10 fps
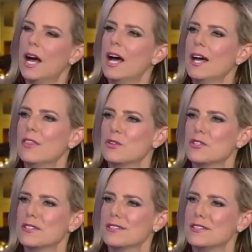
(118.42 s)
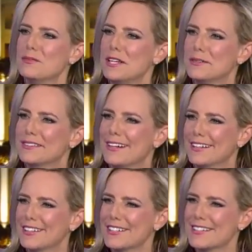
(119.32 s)
Uh, there's just a debate with
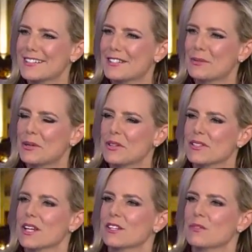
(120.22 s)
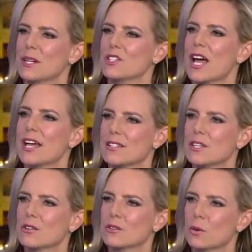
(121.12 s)
Congress as to whether the executive branch has
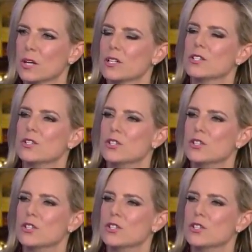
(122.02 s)
the authority to